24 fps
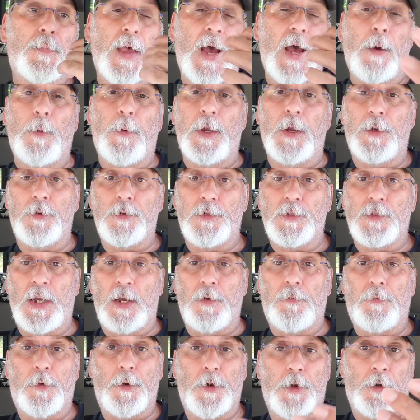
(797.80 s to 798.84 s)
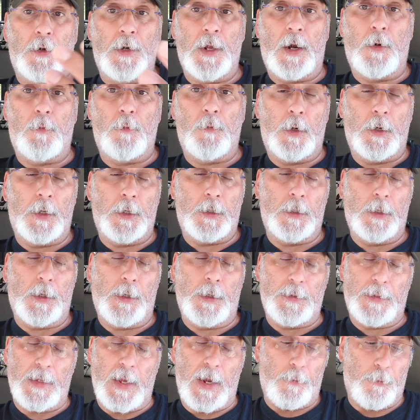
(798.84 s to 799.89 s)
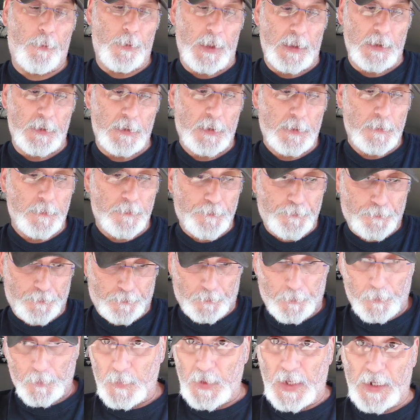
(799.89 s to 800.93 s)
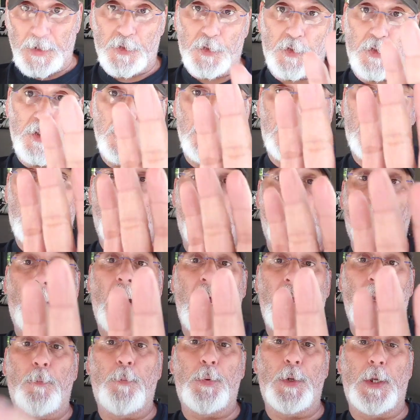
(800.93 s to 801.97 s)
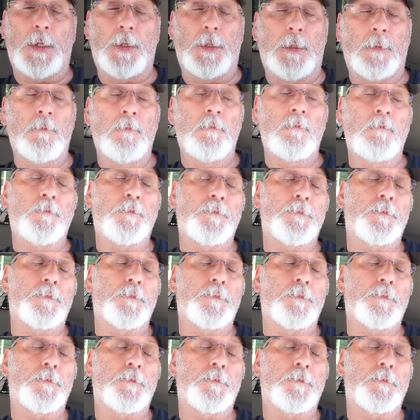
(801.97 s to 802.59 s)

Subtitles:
That way you're safer, you're not running that risk. That's just in my opinion.